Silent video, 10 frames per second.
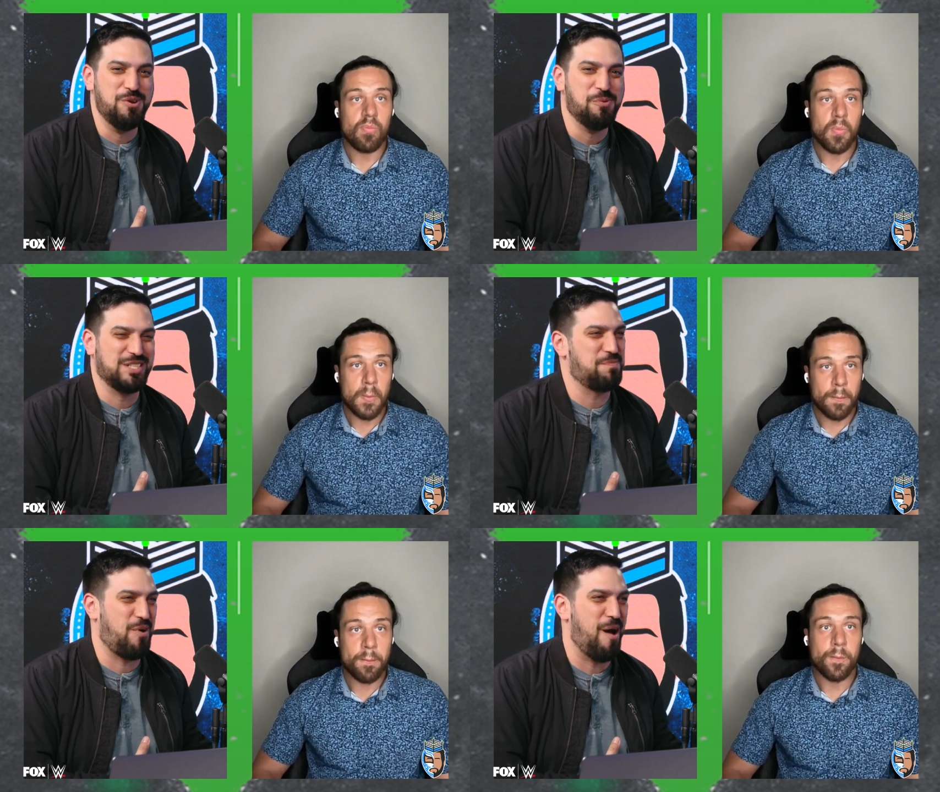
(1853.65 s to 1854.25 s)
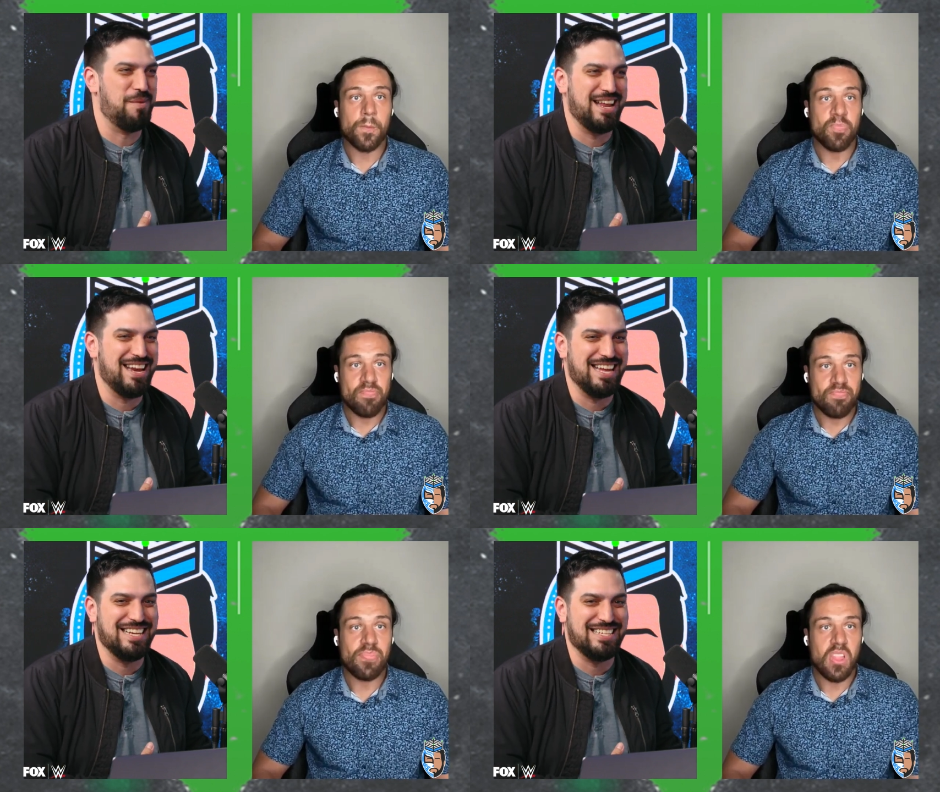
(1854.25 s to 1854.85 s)
Speaker 1: who was a
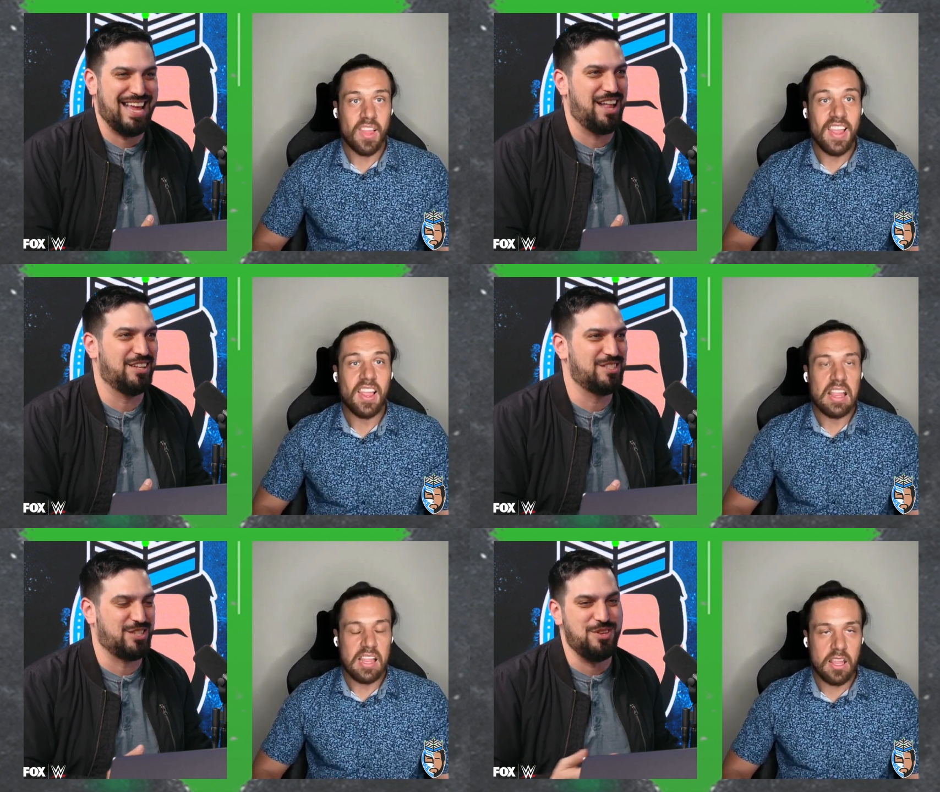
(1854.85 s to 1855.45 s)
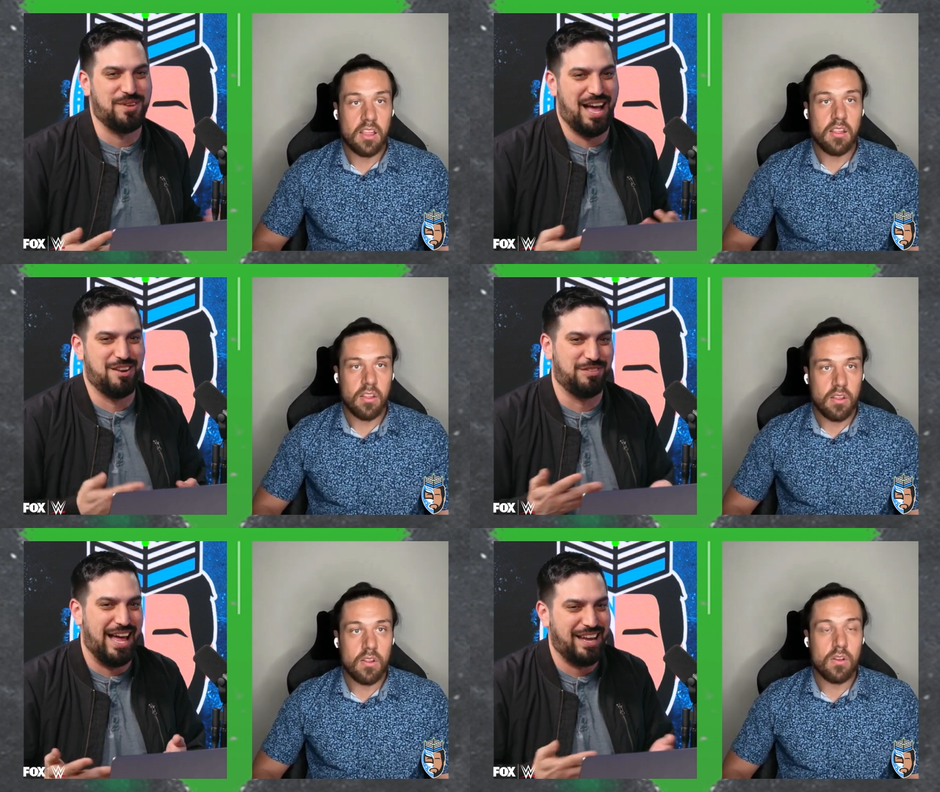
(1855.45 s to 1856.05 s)
prominent indie talent. So you
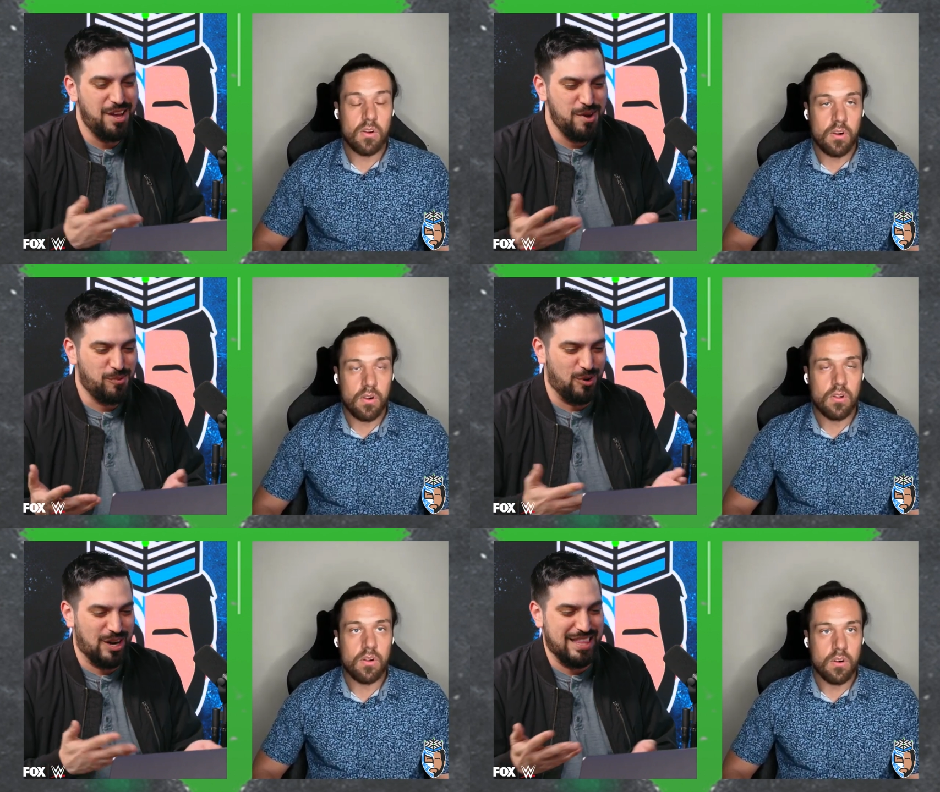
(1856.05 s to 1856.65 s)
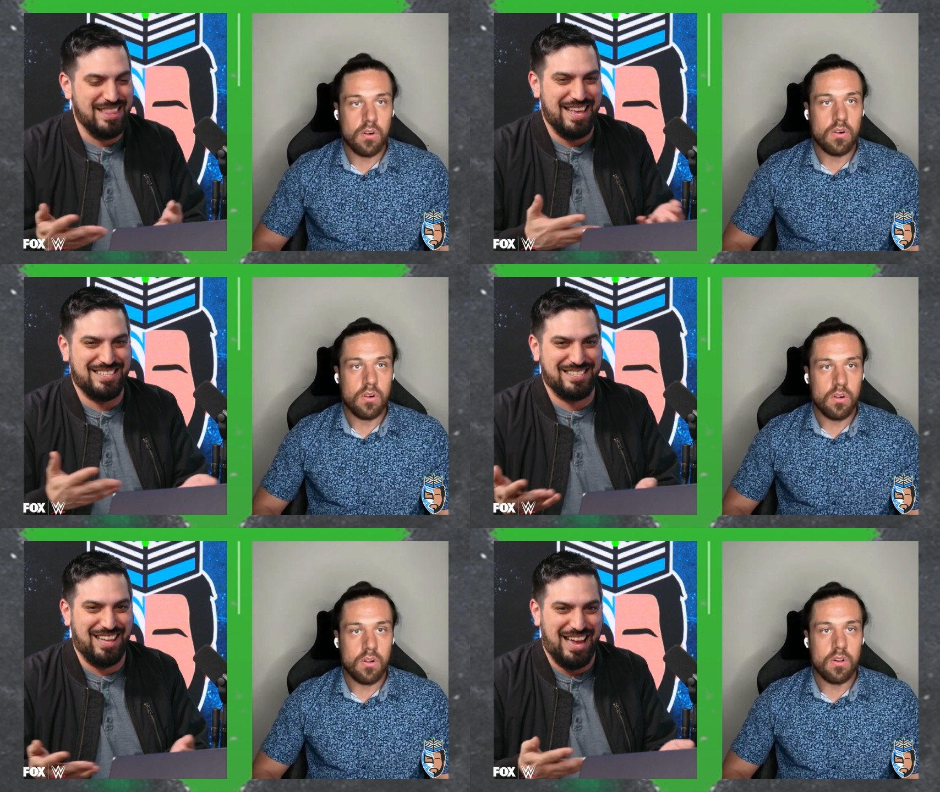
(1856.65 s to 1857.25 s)
kind of like were in
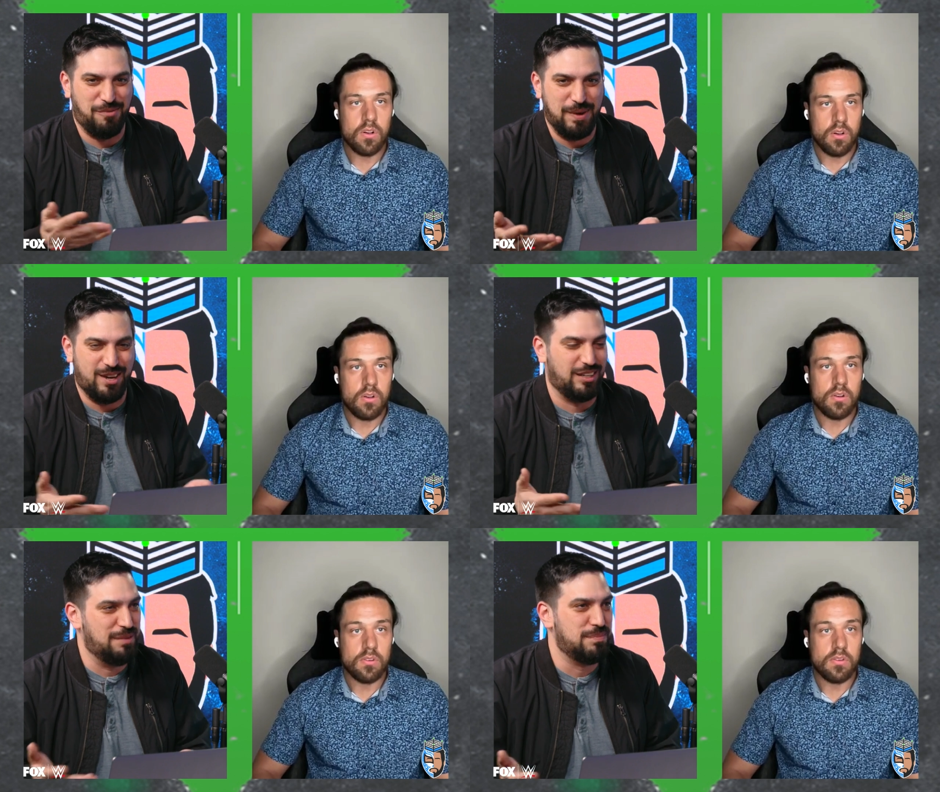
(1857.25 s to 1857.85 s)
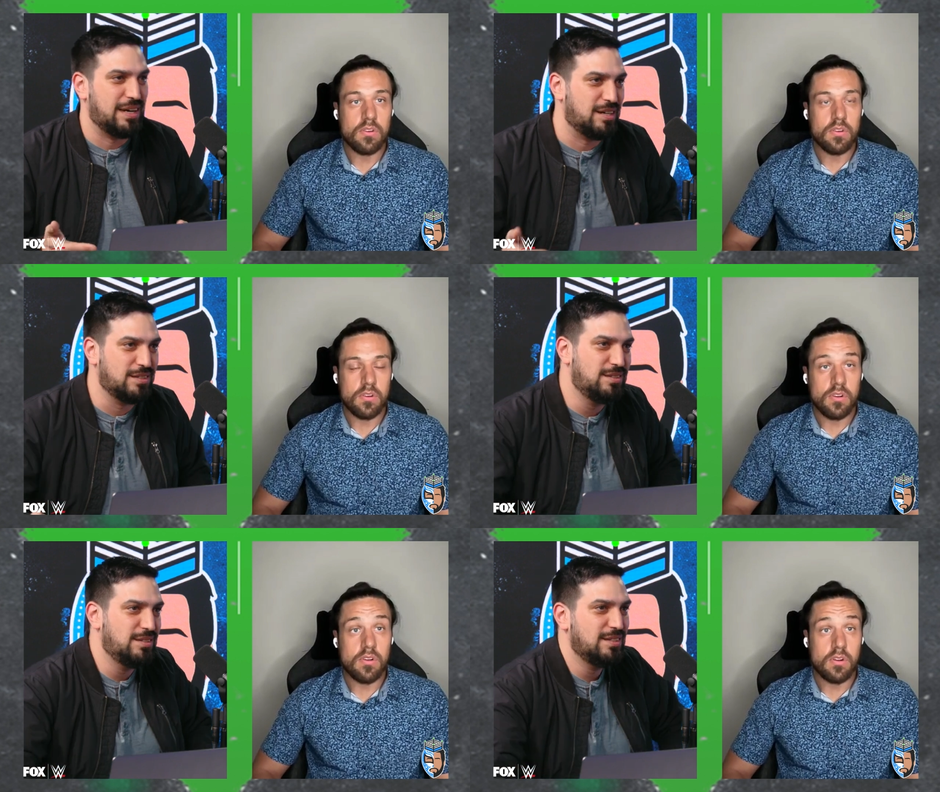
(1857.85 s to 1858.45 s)
this like weird
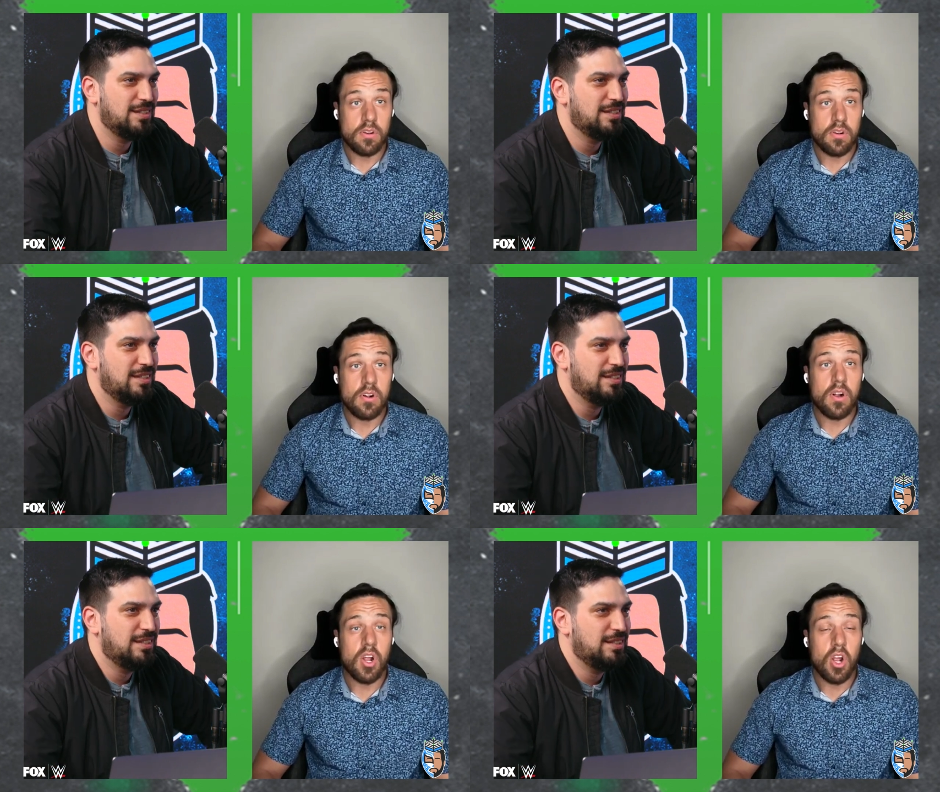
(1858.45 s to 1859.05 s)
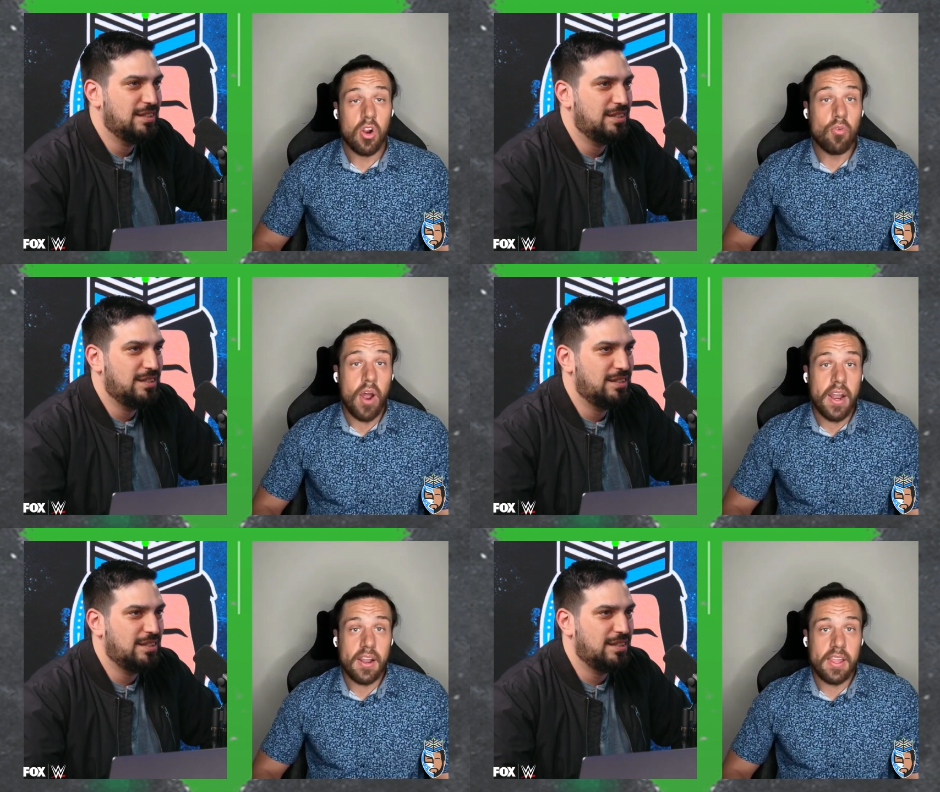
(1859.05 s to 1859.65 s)
limbo.
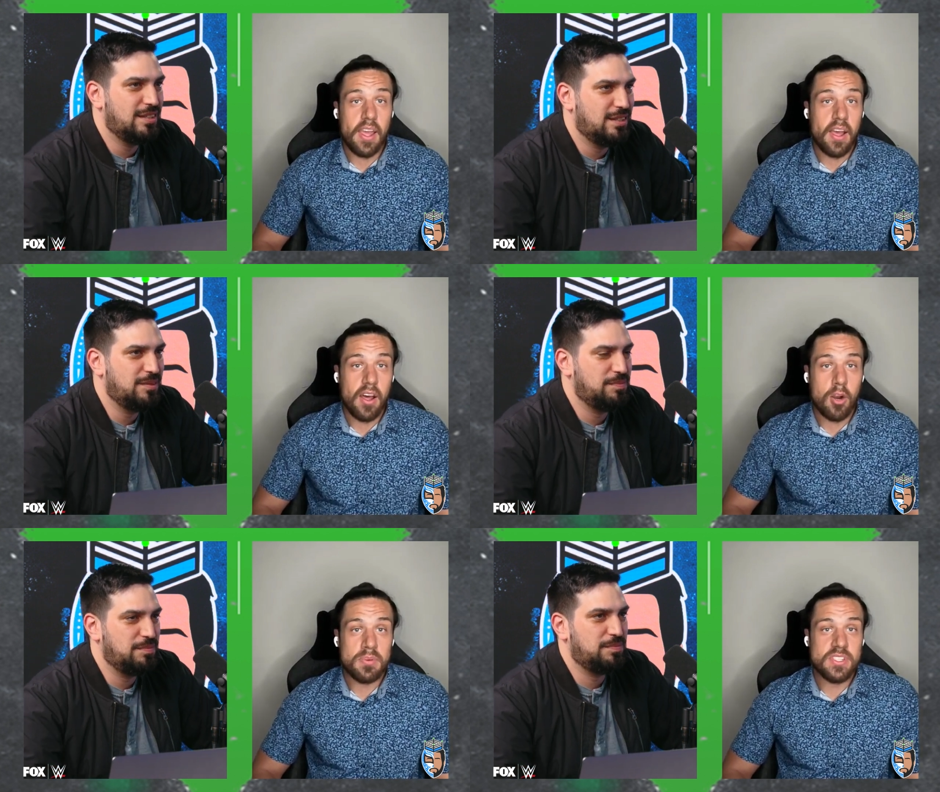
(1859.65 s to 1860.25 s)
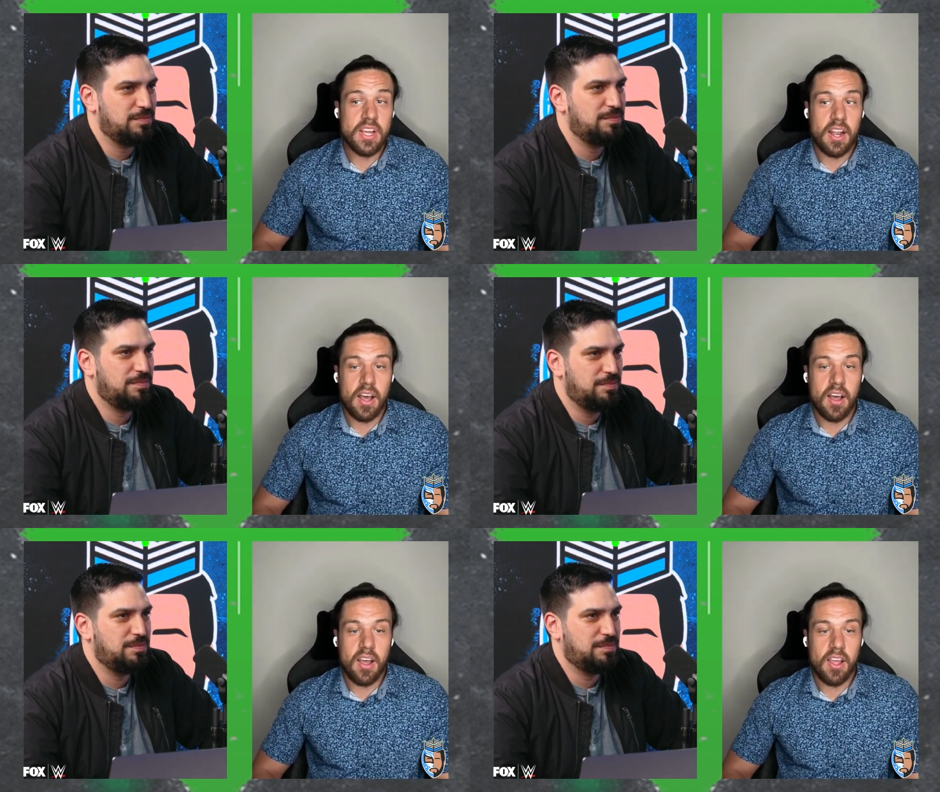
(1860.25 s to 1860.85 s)
Speaker 2: Right. Yeah. Hundred uh, percent.